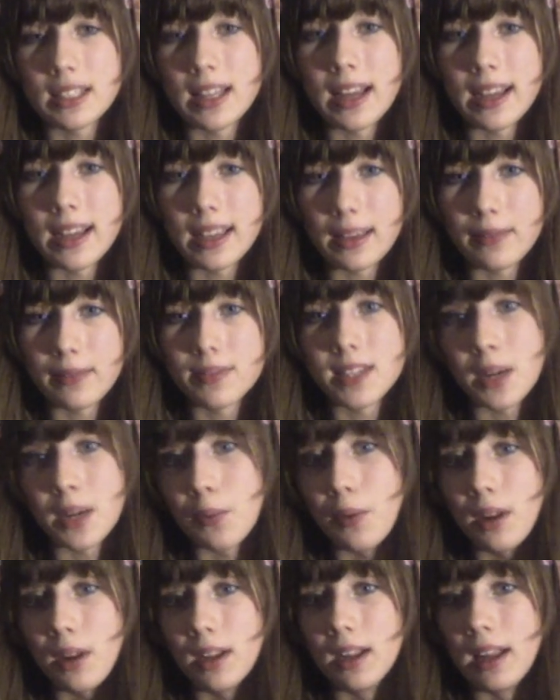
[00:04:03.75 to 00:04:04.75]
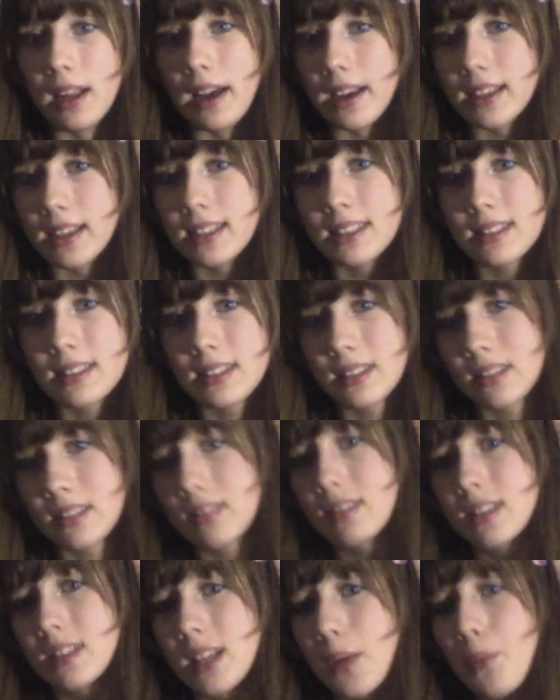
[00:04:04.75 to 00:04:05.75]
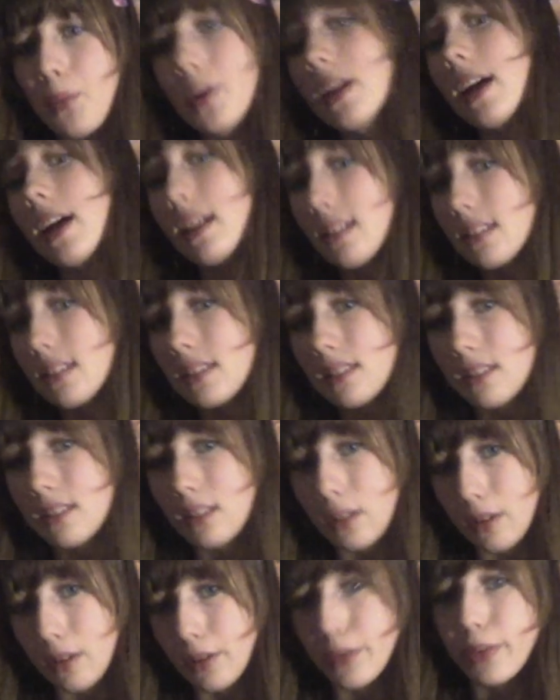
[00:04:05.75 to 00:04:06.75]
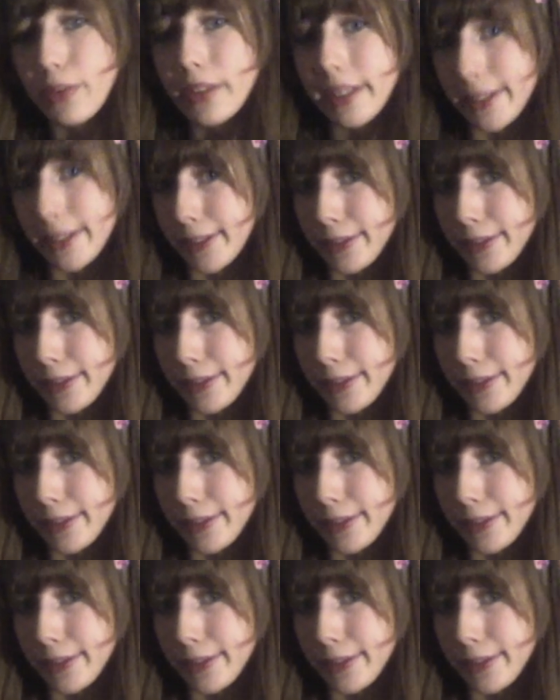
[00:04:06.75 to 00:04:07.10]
like if someone likes someone else, you know, in a